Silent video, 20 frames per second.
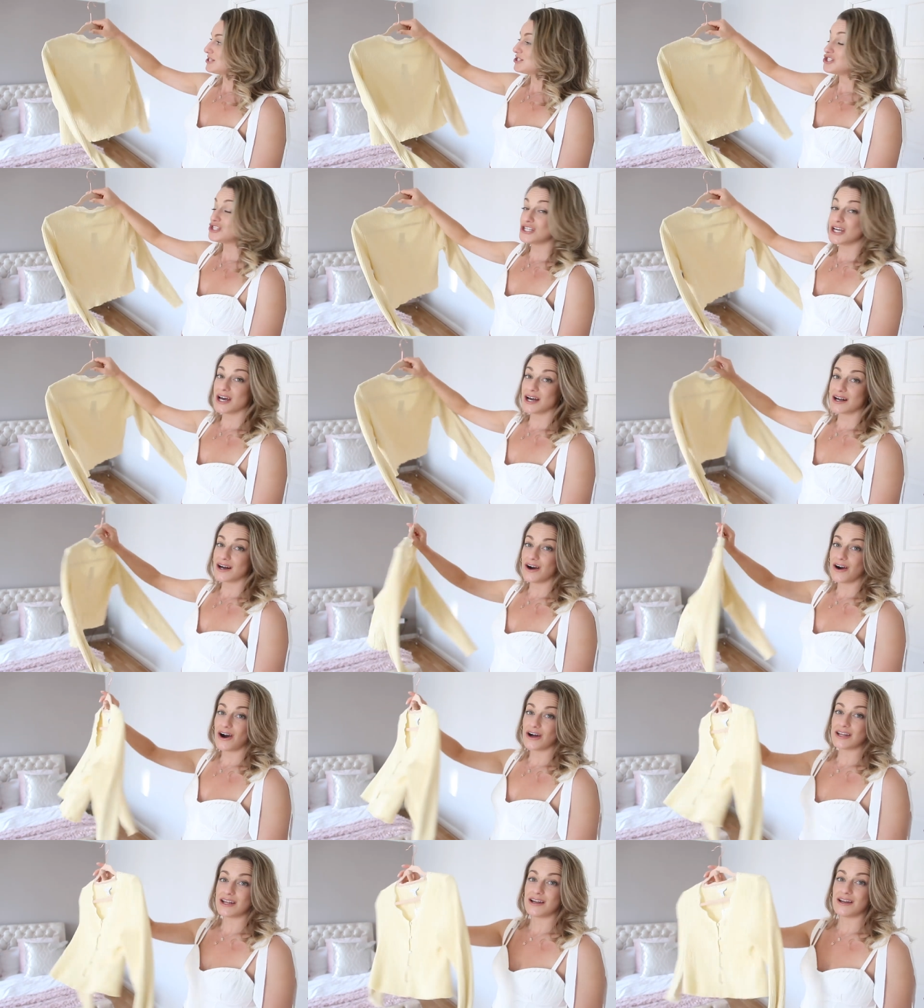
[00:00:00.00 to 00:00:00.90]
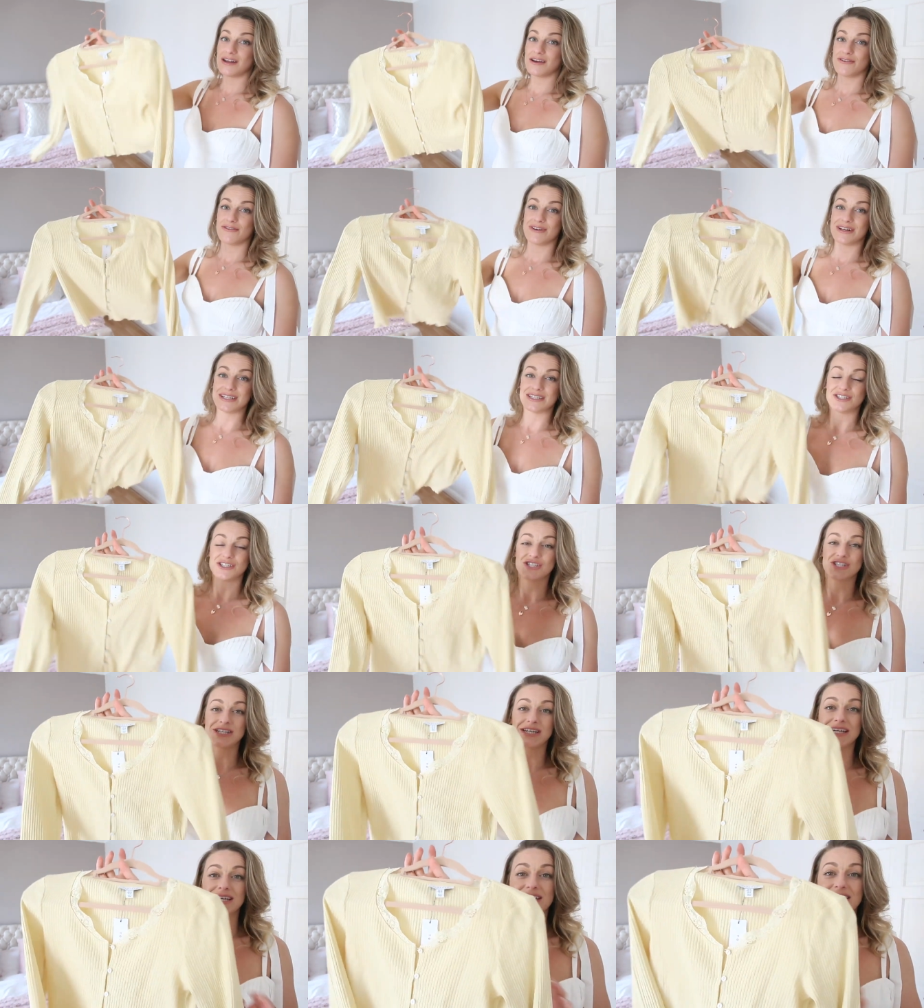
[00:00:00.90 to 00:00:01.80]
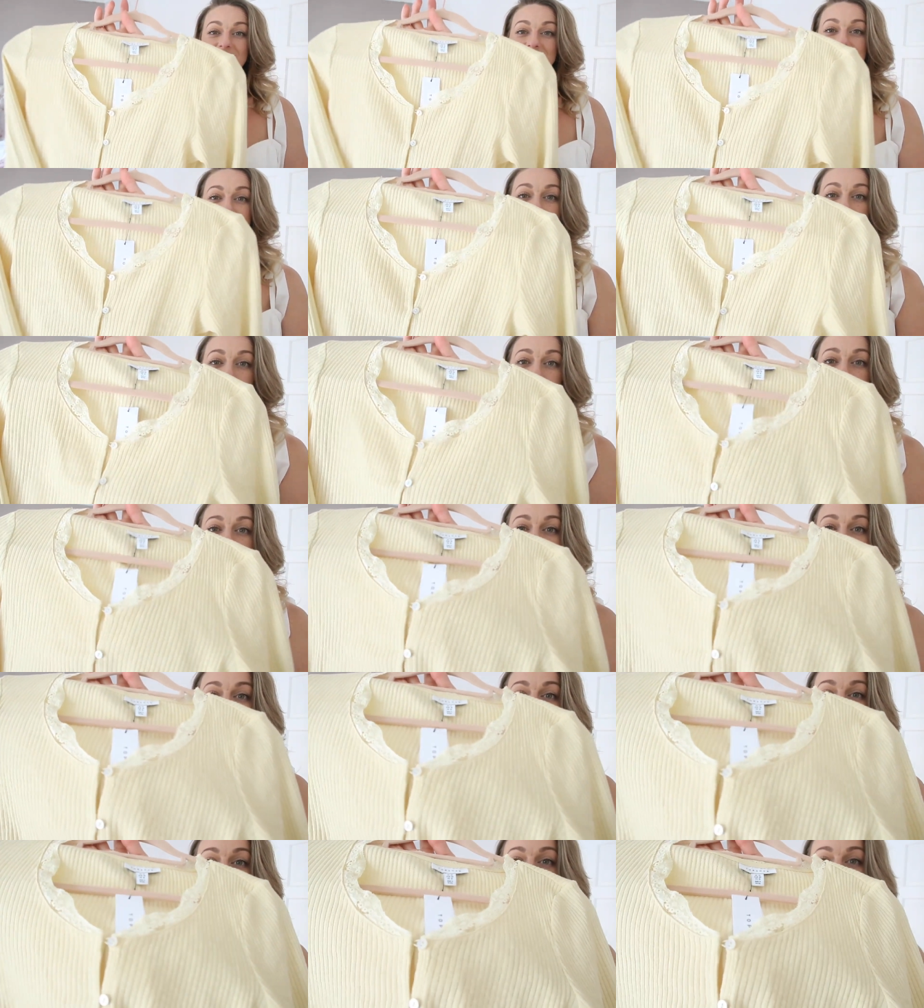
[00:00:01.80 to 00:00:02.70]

chuck on and look really chic. It's got really